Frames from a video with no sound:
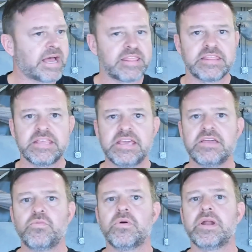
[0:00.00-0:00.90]
I
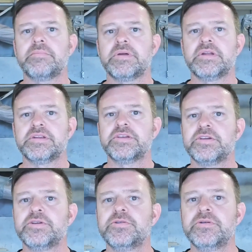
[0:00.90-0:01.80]
think what I'm going to
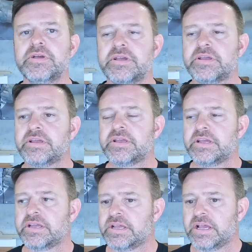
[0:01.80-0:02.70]
do
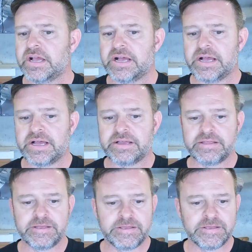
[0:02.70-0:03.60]
uh,
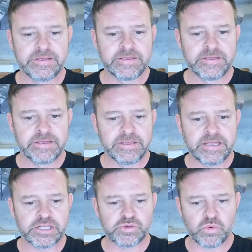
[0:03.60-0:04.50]

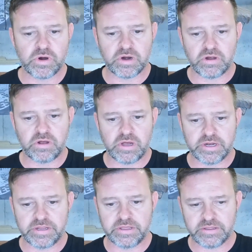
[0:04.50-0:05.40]
is work
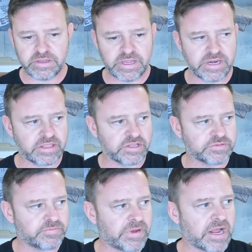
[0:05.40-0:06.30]
on getting
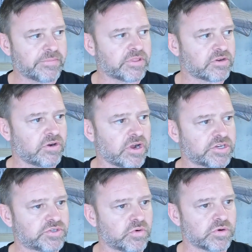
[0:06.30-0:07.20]
the bottom of the
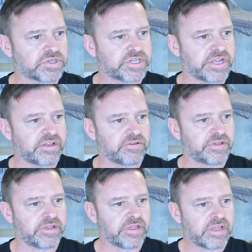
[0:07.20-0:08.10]
garage doors
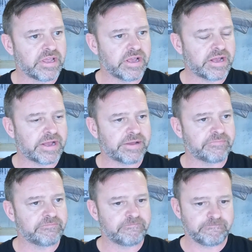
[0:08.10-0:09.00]
sealed.
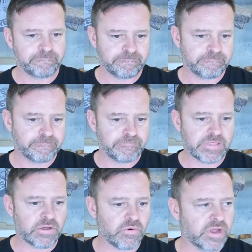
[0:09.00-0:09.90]
Um,
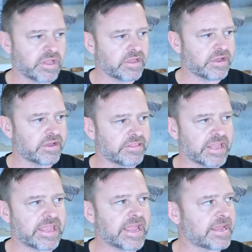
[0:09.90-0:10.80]
that way uh,
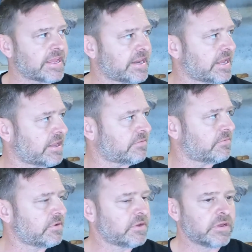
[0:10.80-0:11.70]
they can't get in.
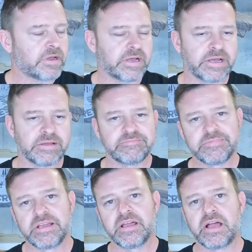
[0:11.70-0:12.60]
Uh,
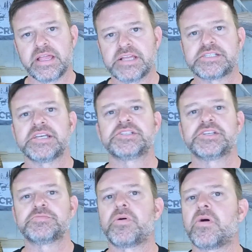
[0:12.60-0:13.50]
I guess that's
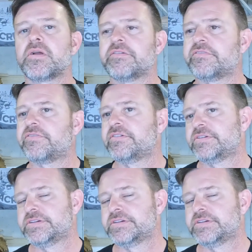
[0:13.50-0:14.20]
just part of